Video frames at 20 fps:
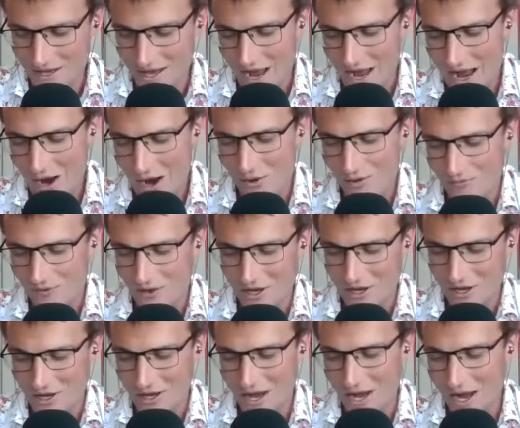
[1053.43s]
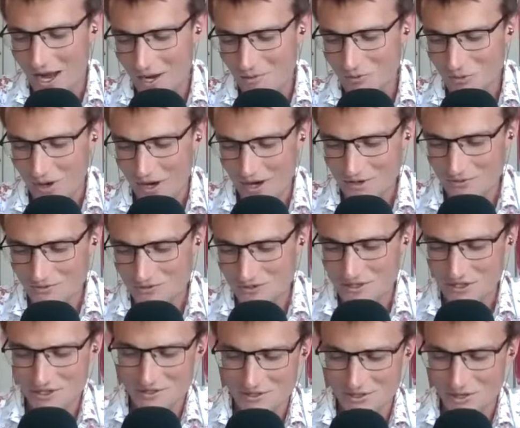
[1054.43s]
However, I'm quite
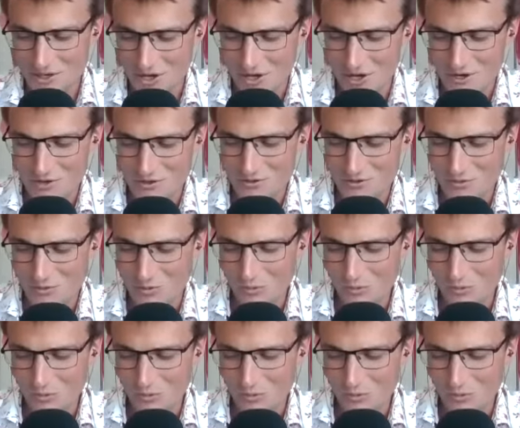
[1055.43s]
interested to know